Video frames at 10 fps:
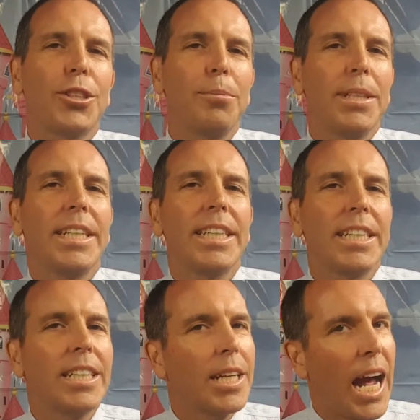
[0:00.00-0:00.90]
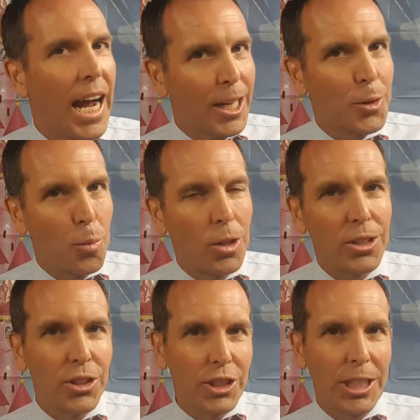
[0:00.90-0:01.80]
to begin Act 1,
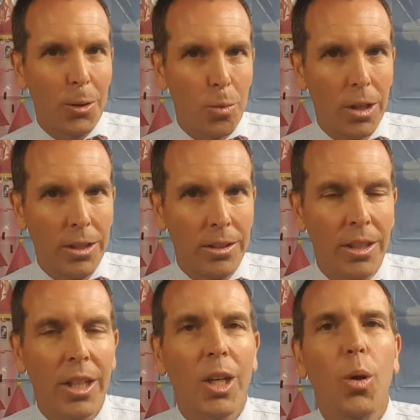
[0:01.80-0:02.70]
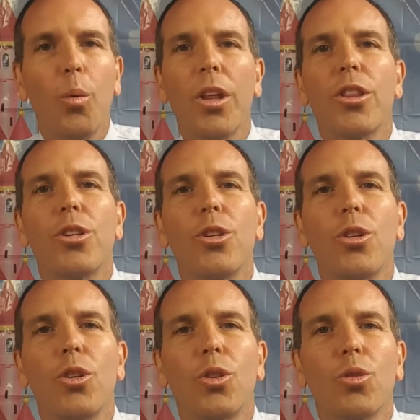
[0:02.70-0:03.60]
Scene 1 with
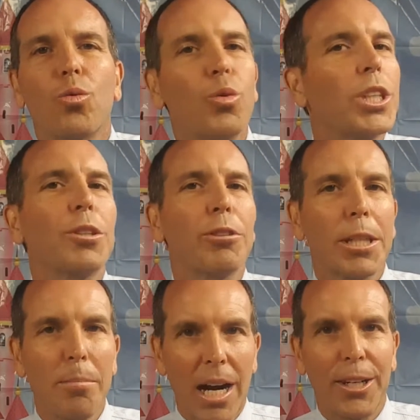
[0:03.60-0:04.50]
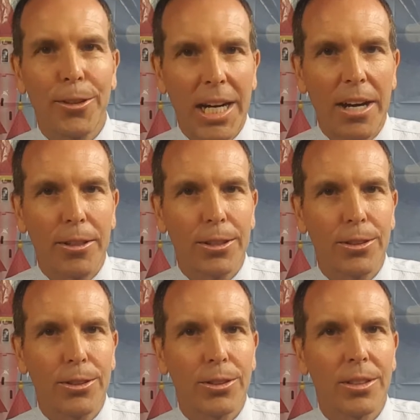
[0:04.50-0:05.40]
really, really minor
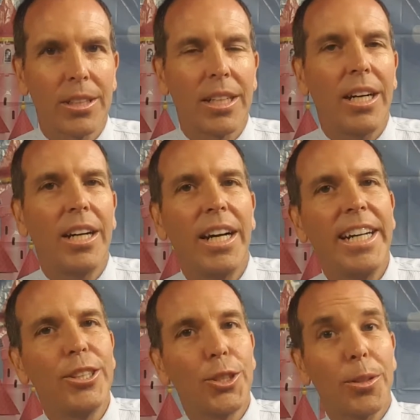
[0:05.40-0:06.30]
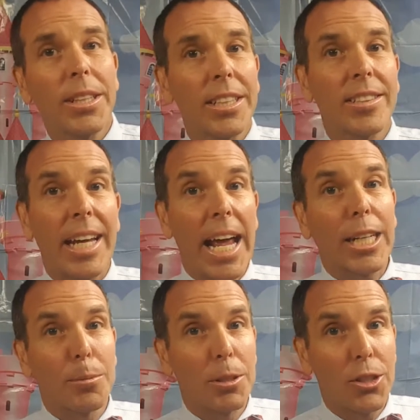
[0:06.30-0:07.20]
characters. And during this
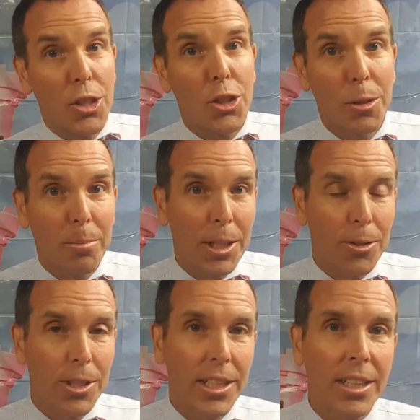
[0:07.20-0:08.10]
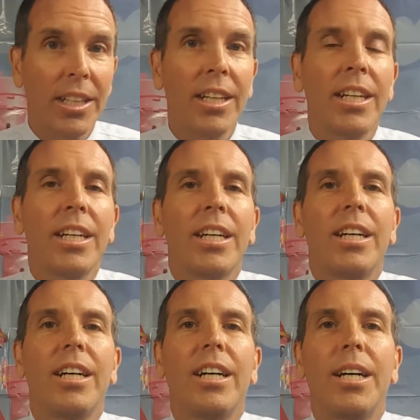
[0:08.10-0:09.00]
exposition period,
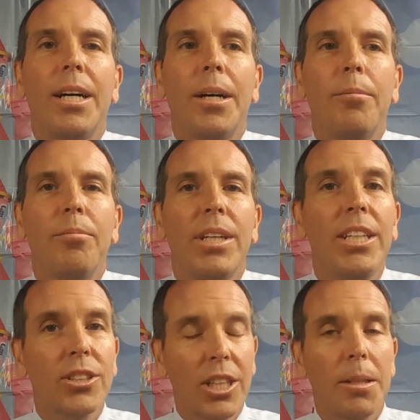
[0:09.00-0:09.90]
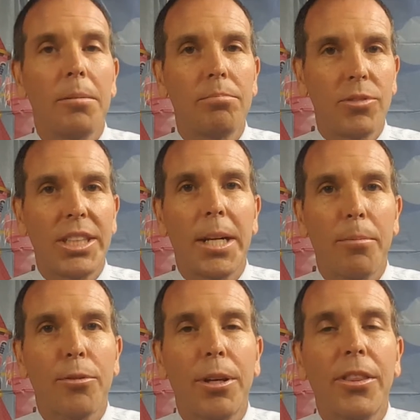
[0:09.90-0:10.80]
he's going to set up
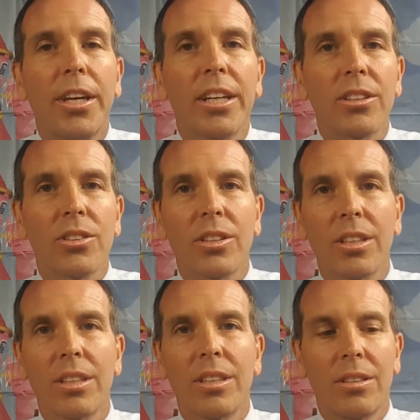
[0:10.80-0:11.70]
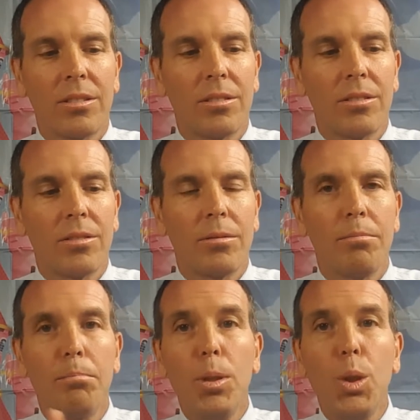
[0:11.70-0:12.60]
three things:
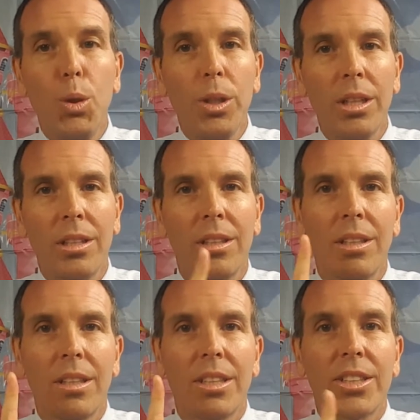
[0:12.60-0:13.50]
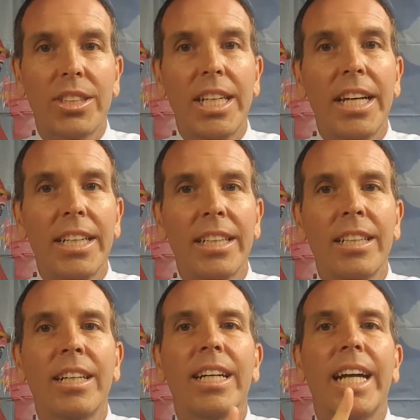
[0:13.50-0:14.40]
mood, setting,
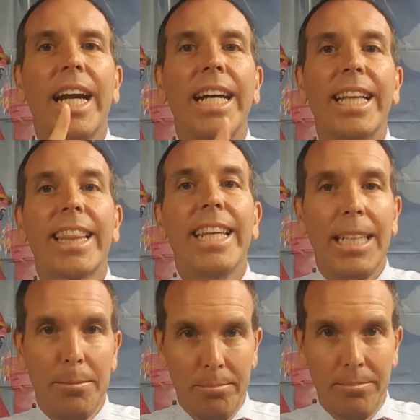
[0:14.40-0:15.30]
and theme.